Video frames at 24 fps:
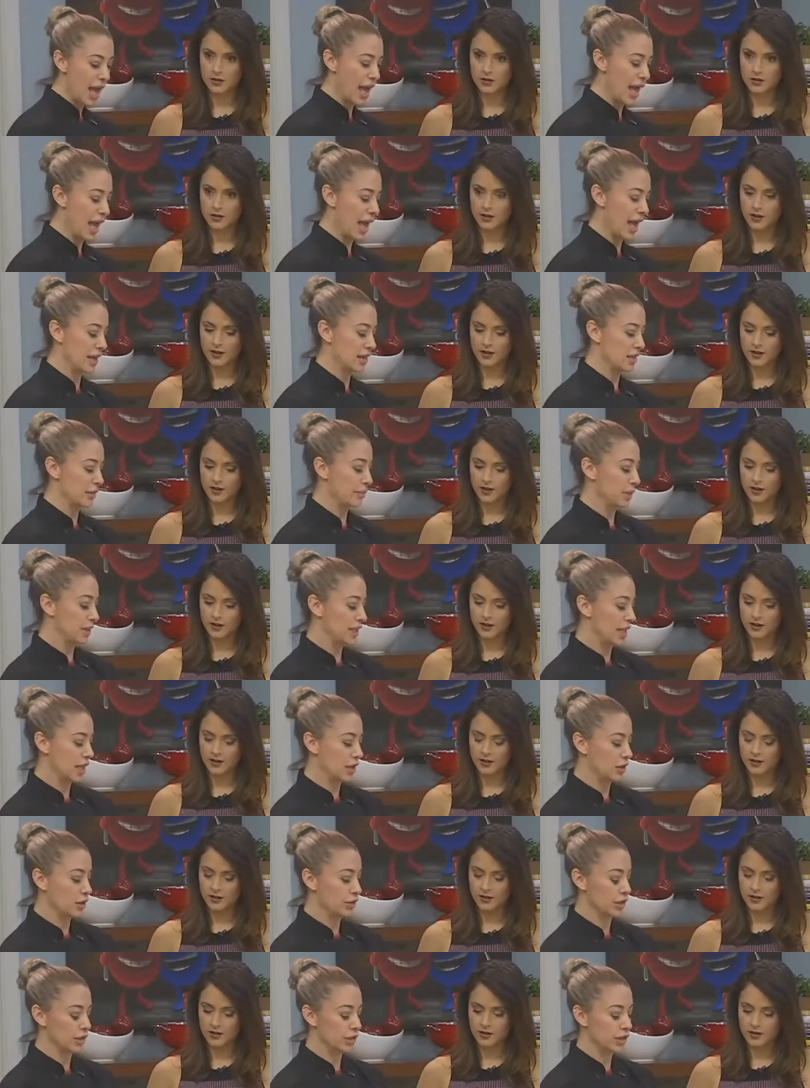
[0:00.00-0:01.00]
Speaker 1: and a
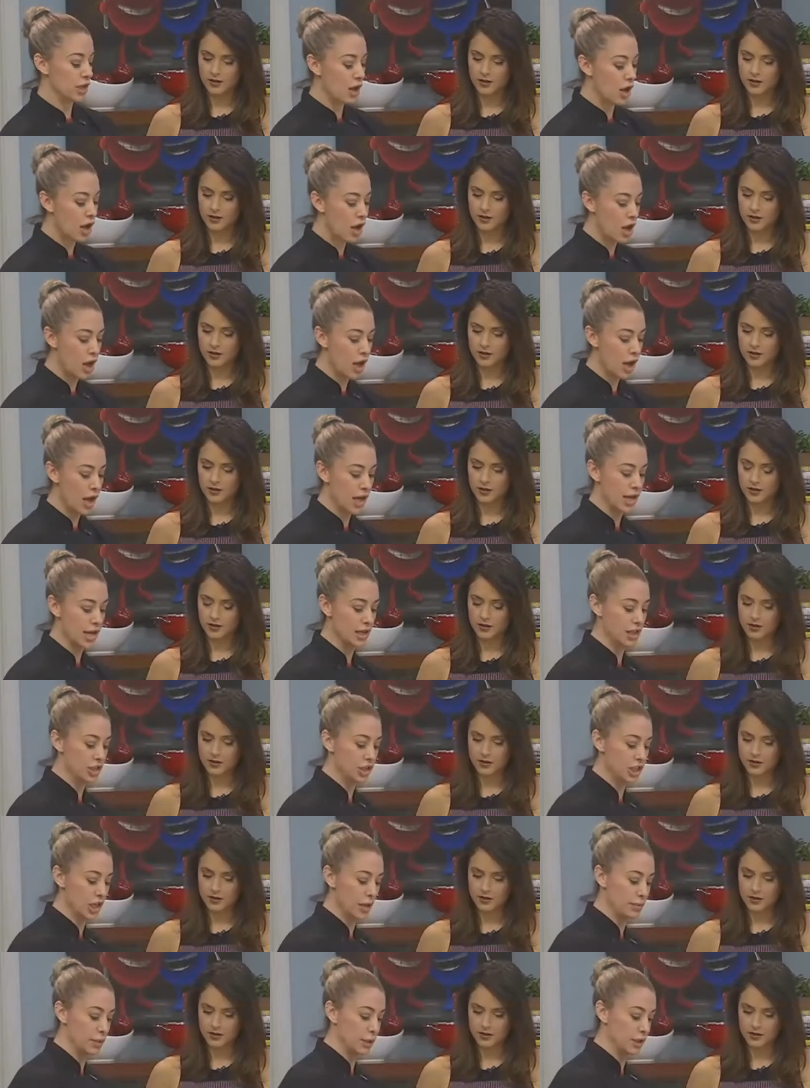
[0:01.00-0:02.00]
potato gratin
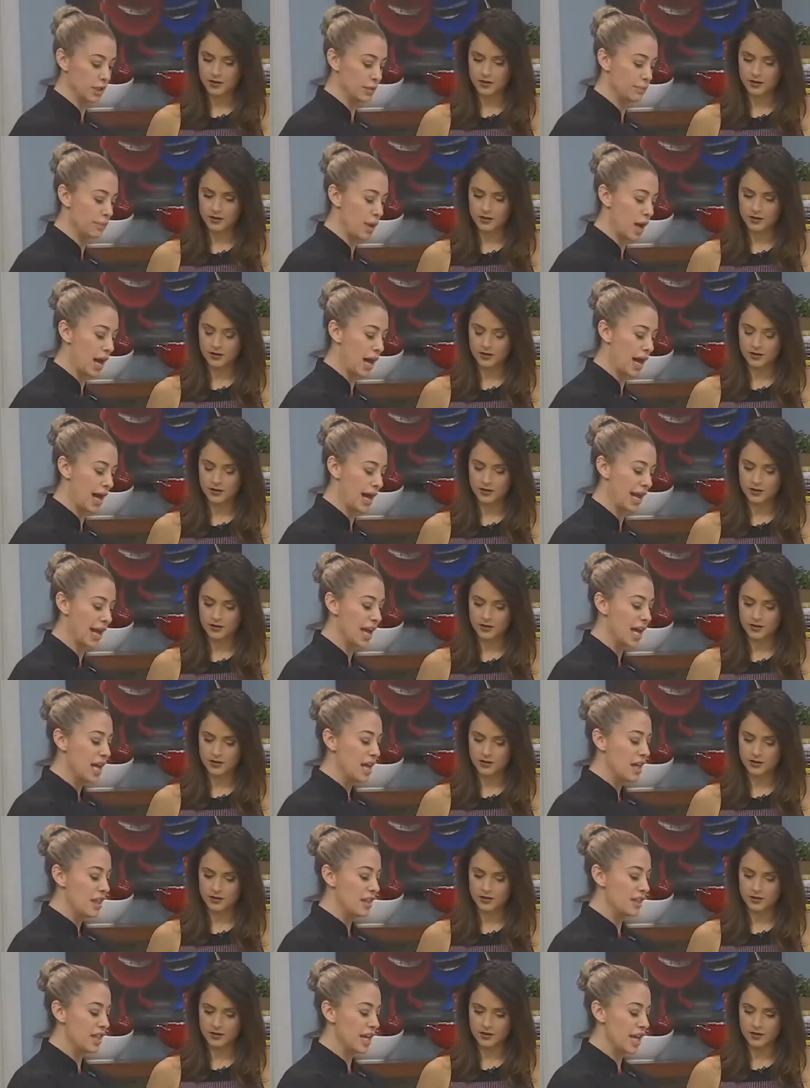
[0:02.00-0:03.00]
and a shepherd's
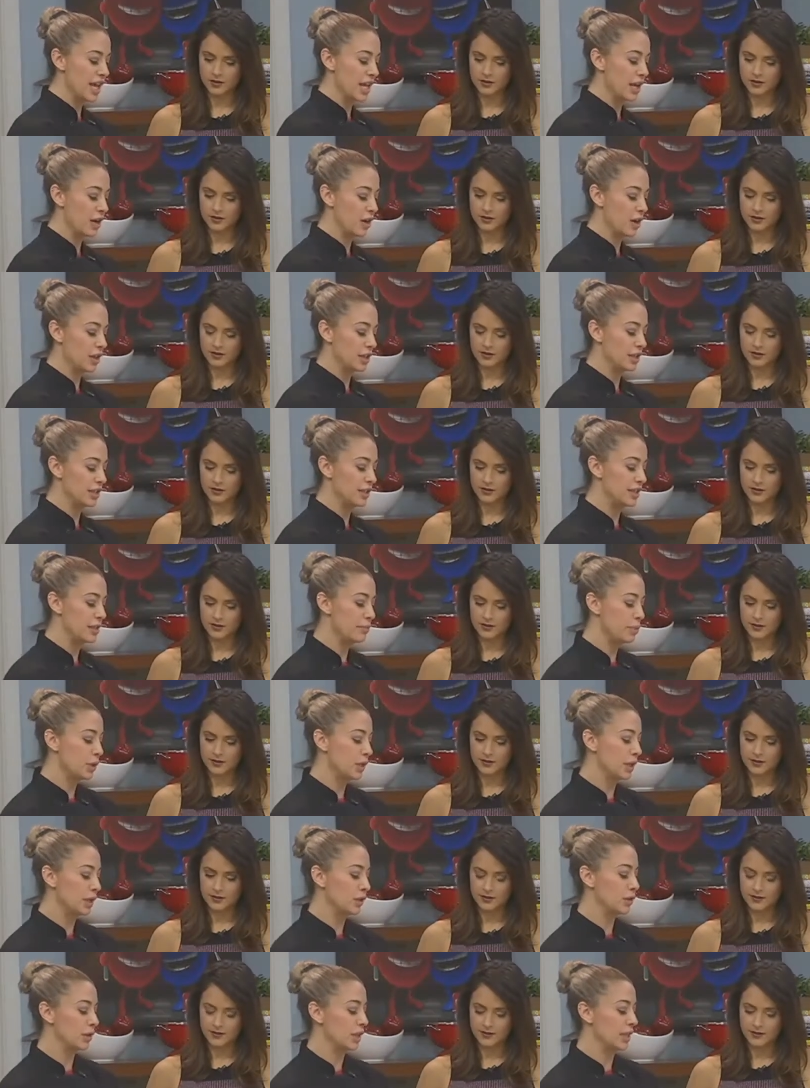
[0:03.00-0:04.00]
pie that are
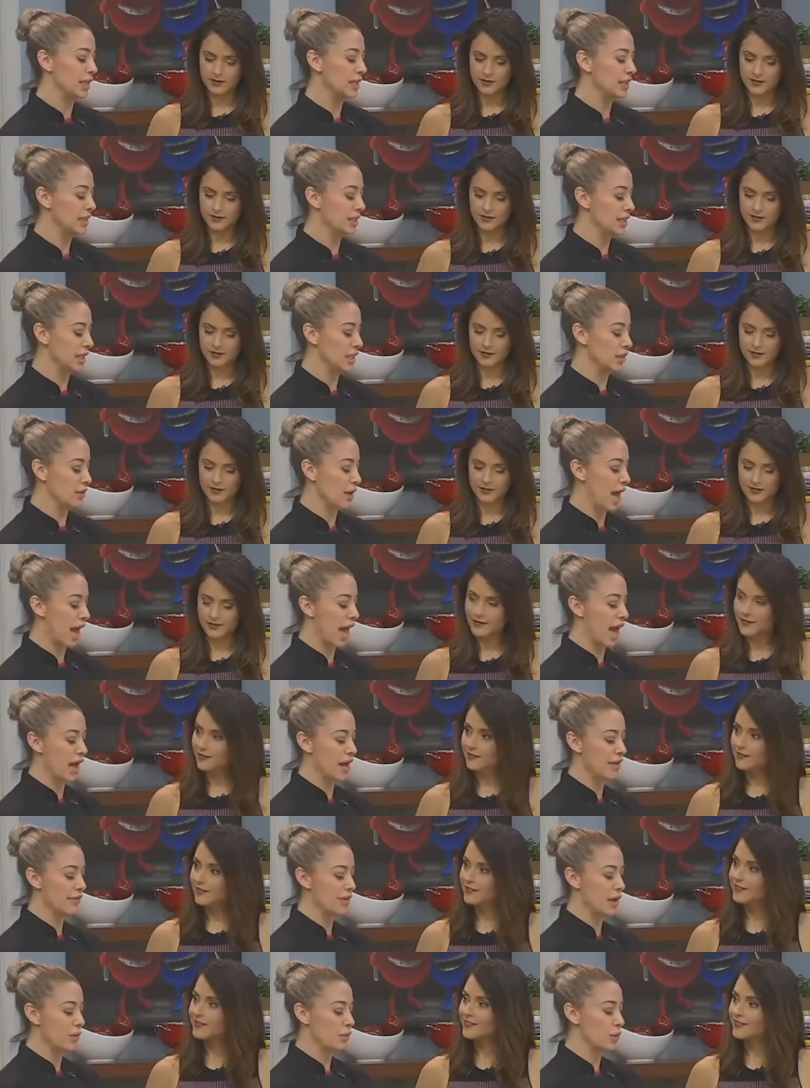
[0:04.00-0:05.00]
simple ingredients that you
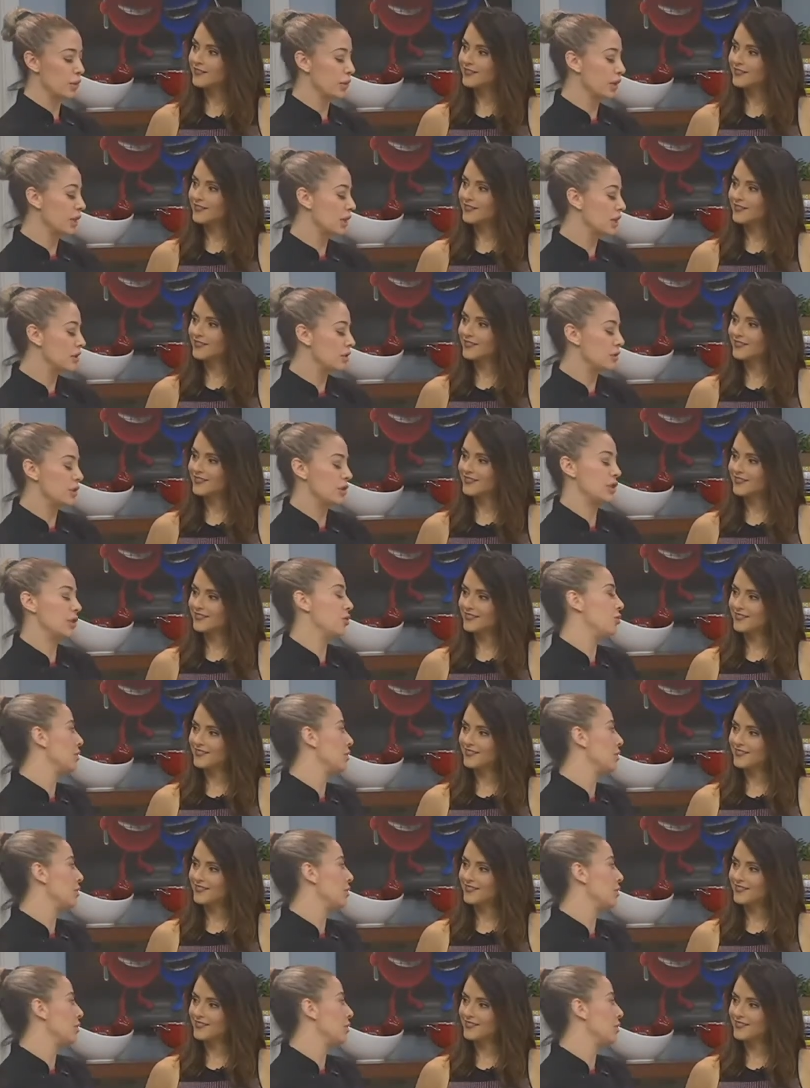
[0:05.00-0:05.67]
have. And what we're gonna do is